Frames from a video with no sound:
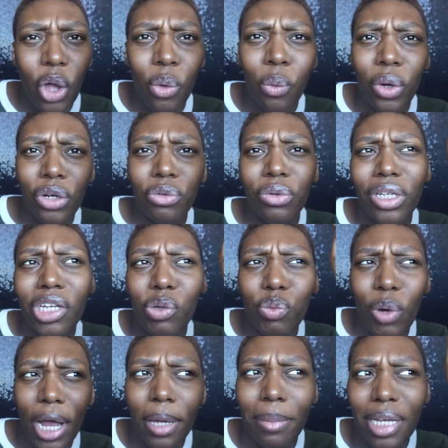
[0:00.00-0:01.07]
Wouldn't really
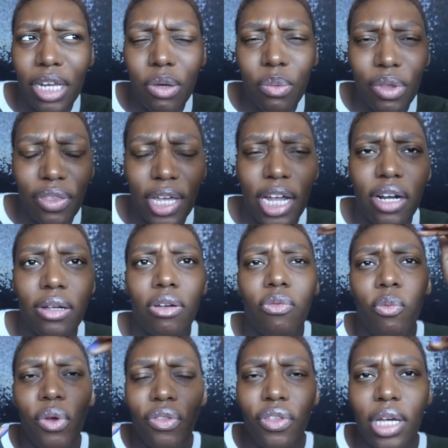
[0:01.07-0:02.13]
recommend it with the
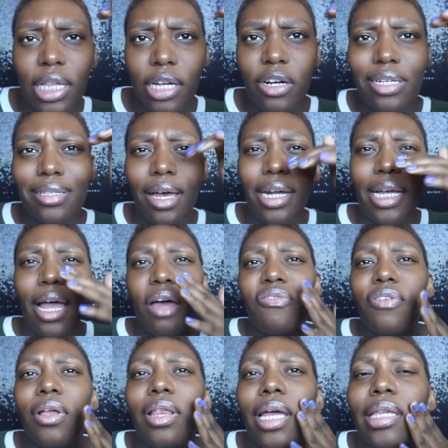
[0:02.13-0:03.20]
Clarisonic. I
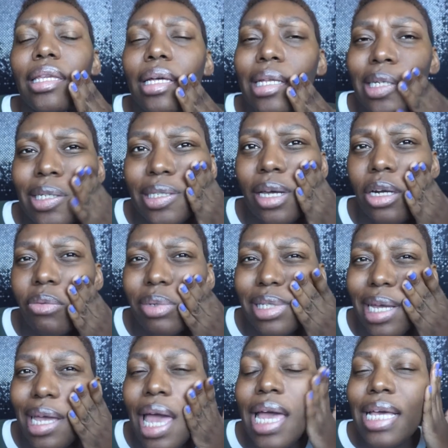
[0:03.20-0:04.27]
felt like the Clarisonic was
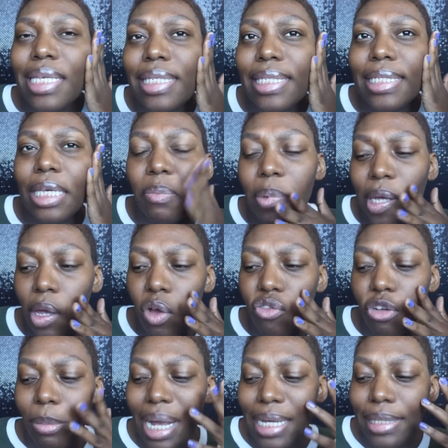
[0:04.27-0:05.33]
like skipping
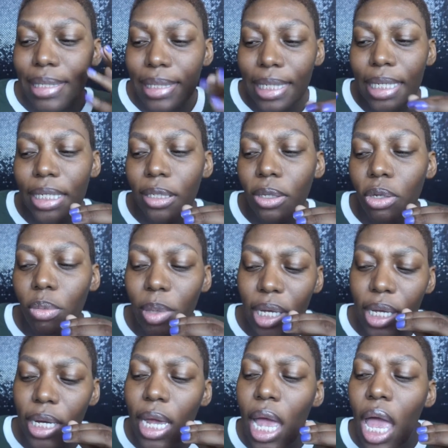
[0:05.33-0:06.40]
over my skin a little
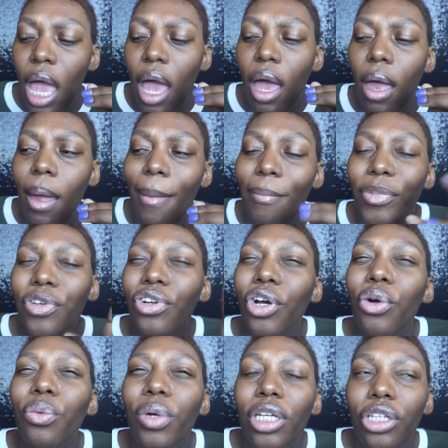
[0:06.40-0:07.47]
bit. You
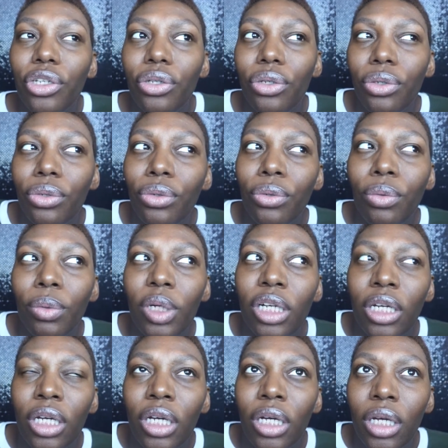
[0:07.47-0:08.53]
know when you
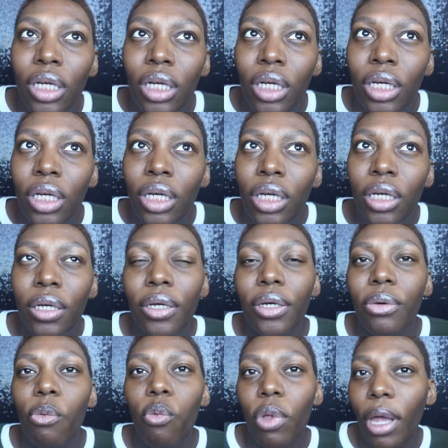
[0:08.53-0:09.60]

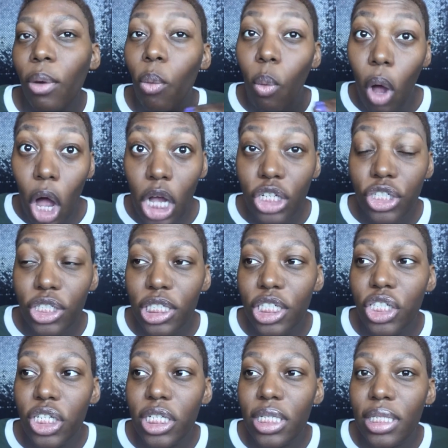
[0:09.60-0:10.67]
like wash
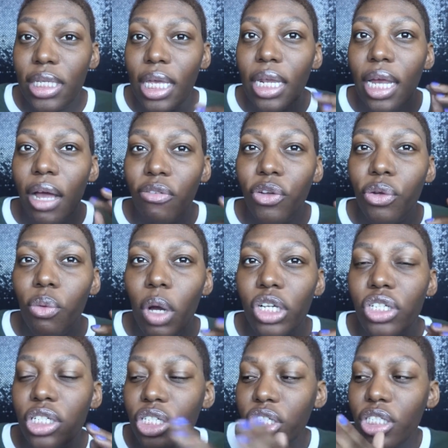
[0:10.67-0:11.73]
dishes, and after you
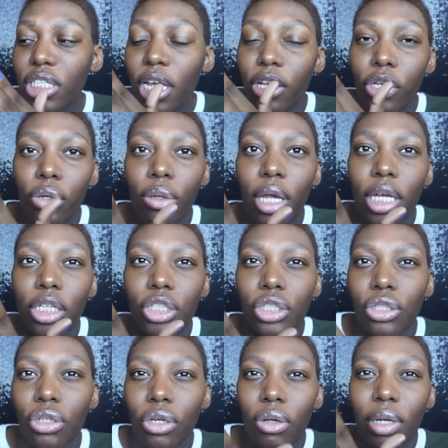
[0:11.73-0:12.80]
wash dishes how you like
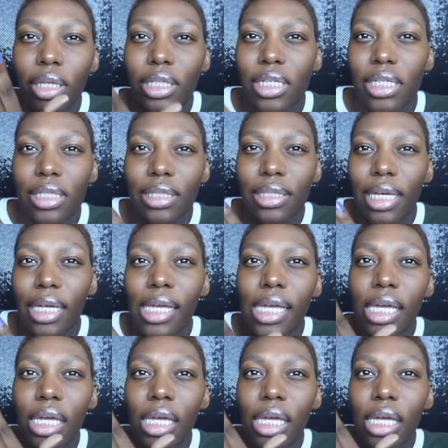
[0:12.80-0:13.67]
go like this, and it's like